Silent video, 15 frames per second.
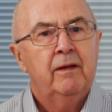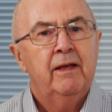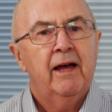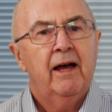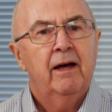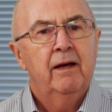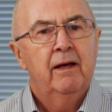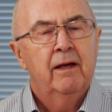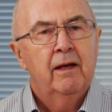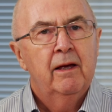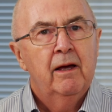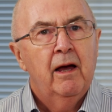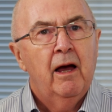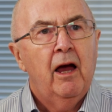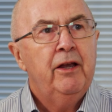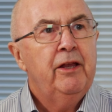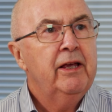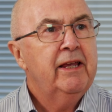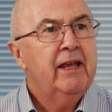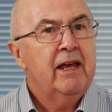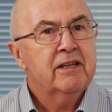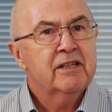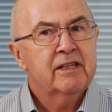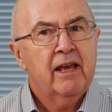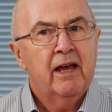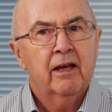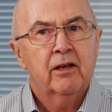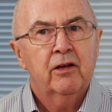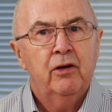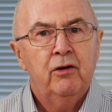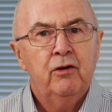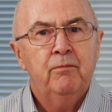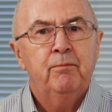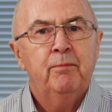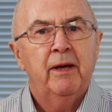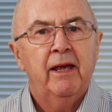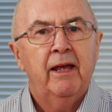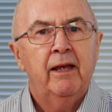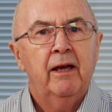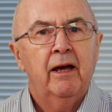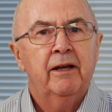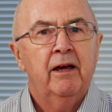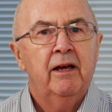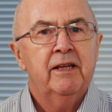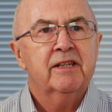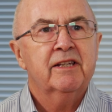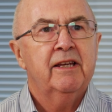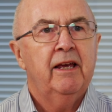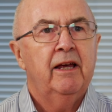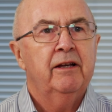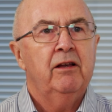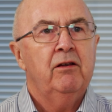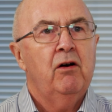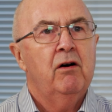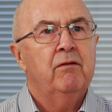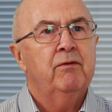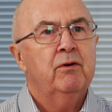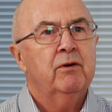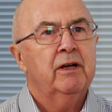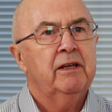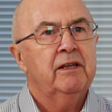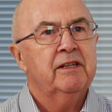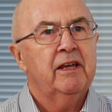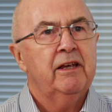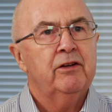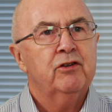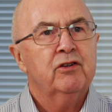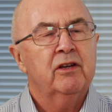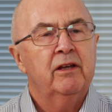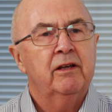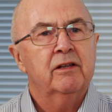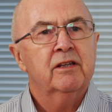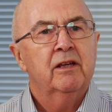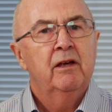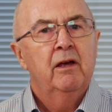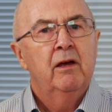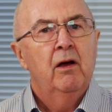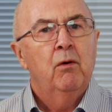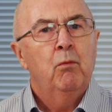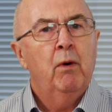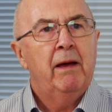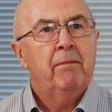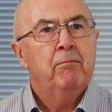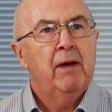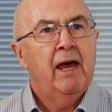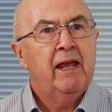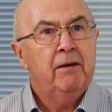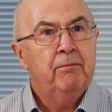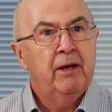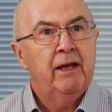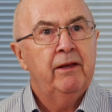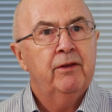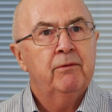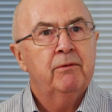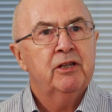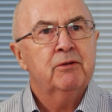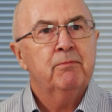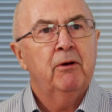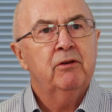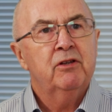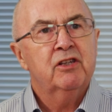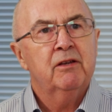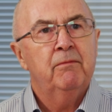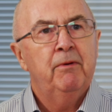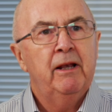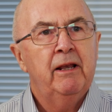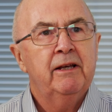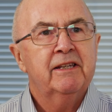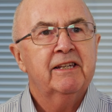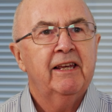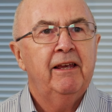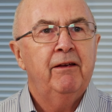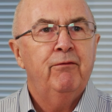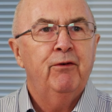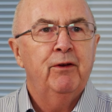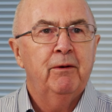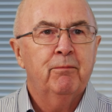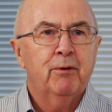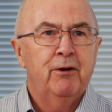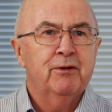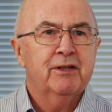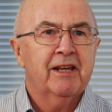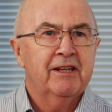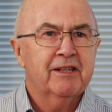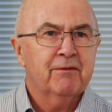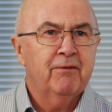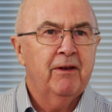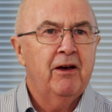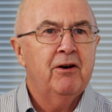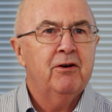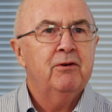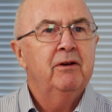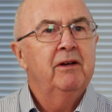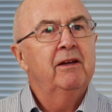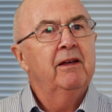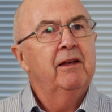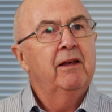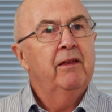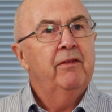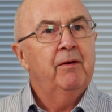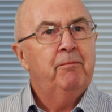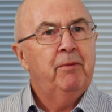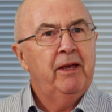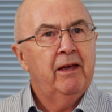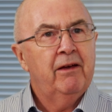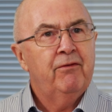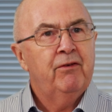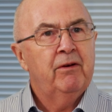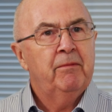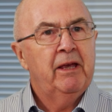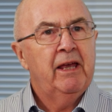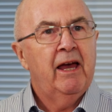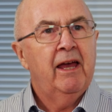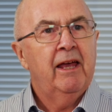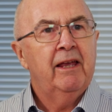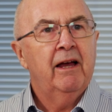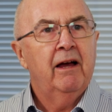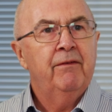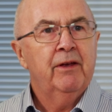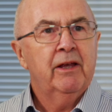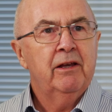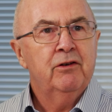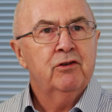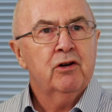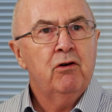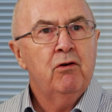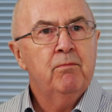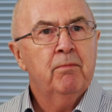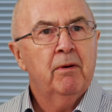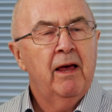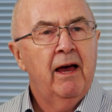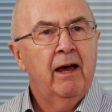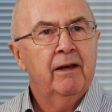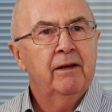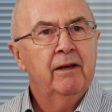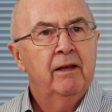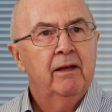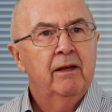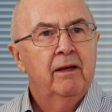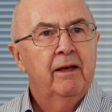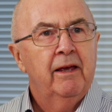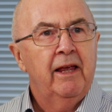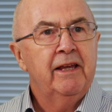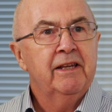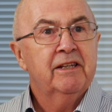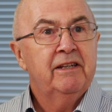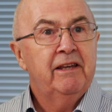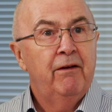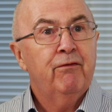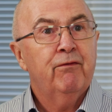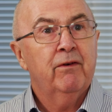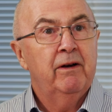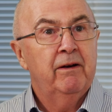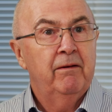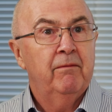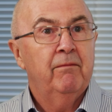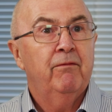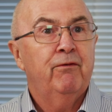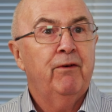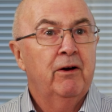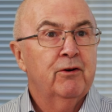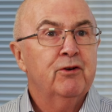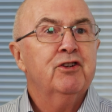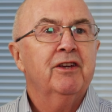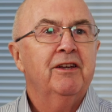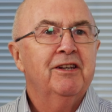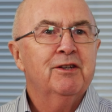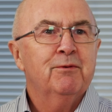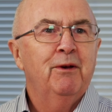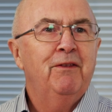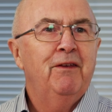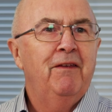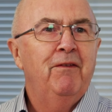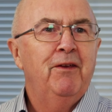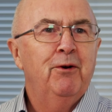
Yeah. And I guess that could be, and I see it in a lot of organizations, where maybe the responsibility for the process flow, the PFMEA, and the control plan is different functions within the